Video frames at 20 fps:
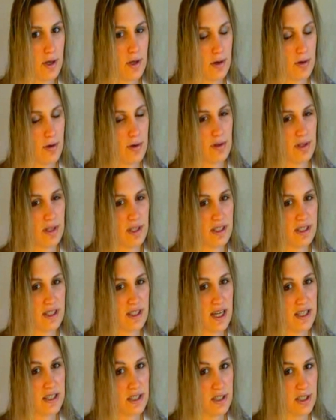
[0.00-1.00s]
Or at least
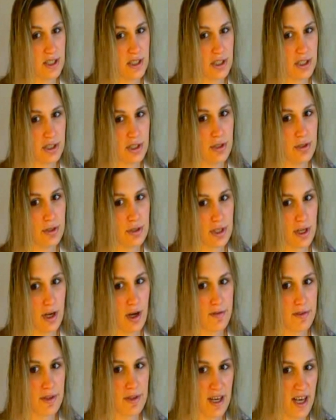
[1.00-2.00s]
that's the excuse I
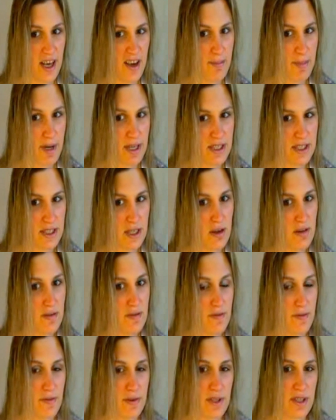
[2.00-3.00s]
often gave myself
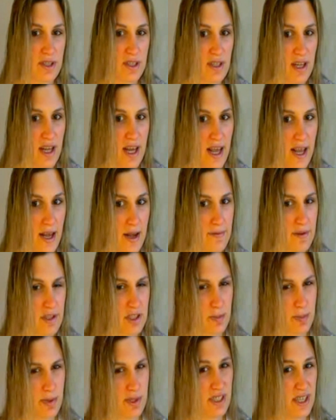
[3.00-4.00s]
for the delaying of this
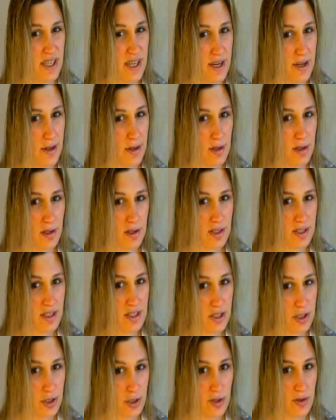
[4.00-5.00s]
particular
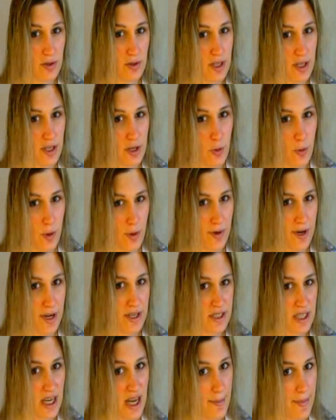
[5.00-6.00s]
digital inquiry
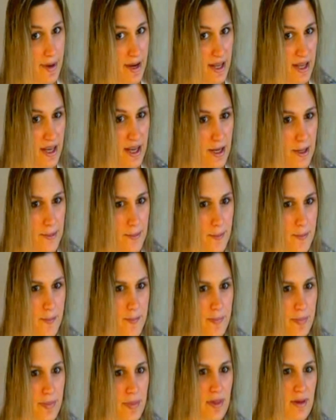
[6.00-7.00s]
time and again.
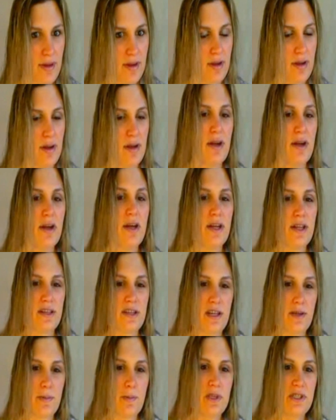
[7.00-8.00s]

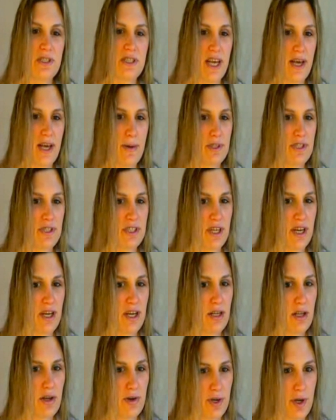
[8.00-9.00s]
Then one day, while sitting
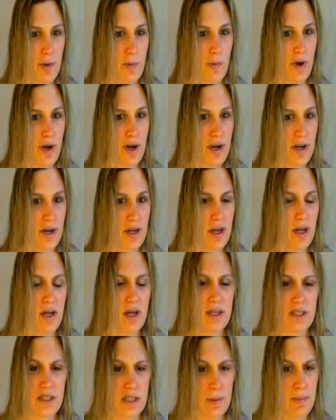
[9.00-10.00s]
alone at work,
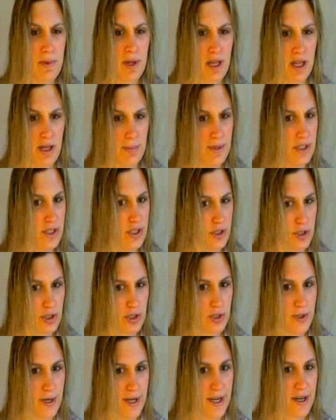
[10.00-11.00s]
something in me just
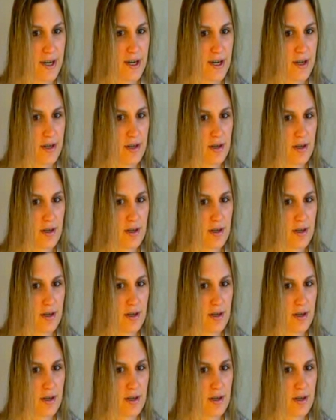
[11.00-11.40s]
triggered.